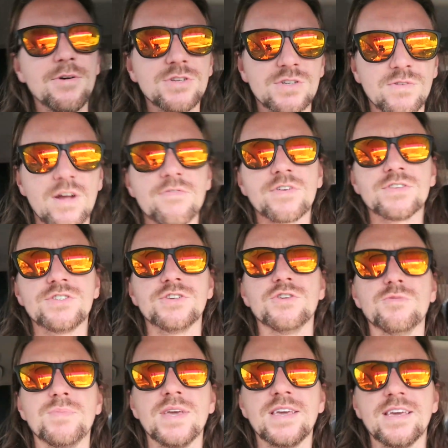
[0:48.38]
That was a reference
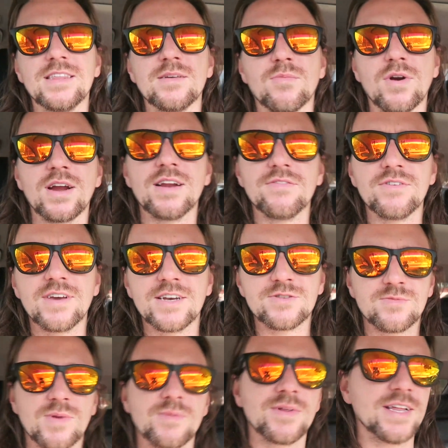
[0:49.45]
to Pinky and the Brain, if you
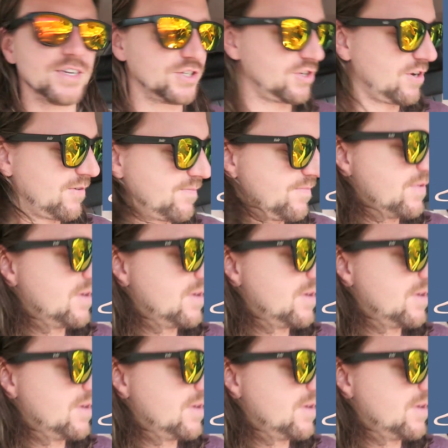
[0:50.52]
guys remember that show.